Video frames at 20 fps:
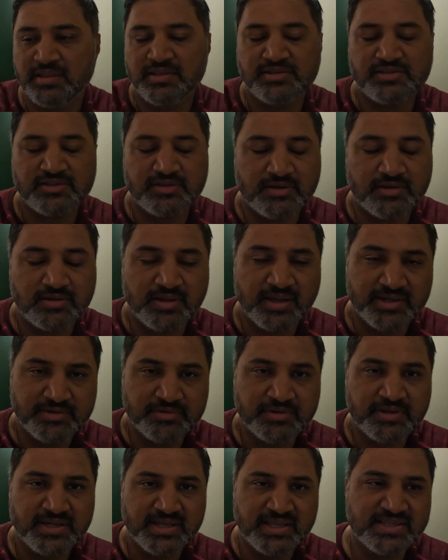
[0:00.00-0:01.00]
so I
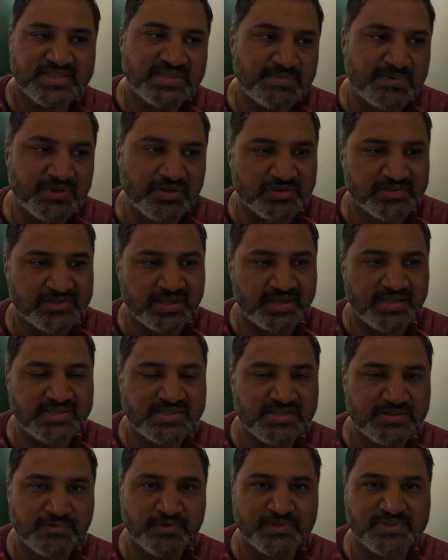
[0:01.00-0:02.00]
took it easy because the
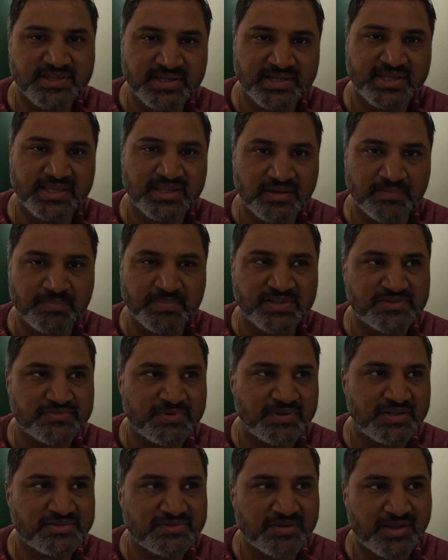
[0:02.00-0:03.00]
engine was heating up as
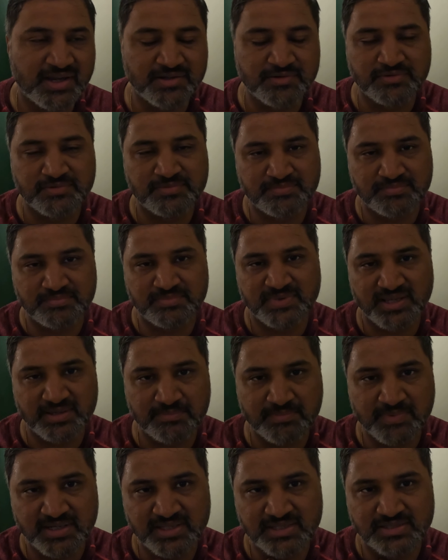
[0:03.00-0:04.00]
well so I had to take
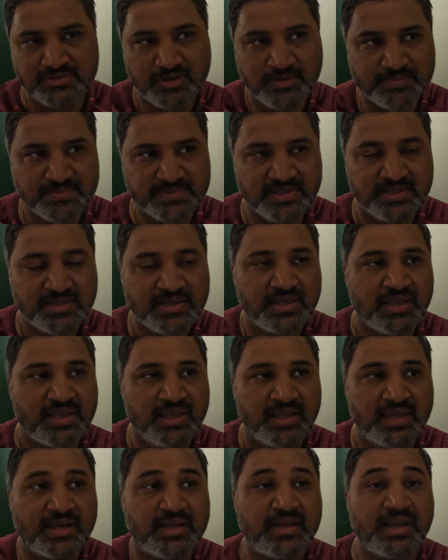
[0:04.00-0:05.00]
many stops
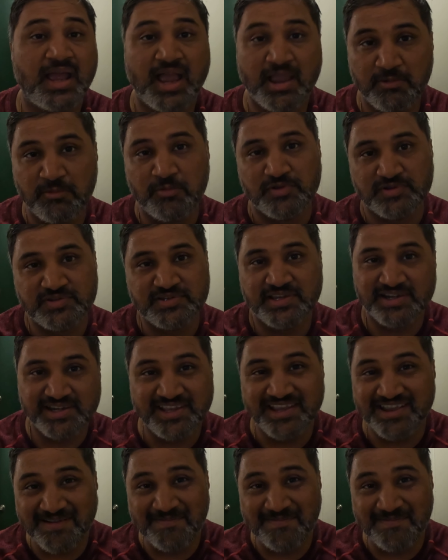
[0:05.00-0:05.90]
and I was heating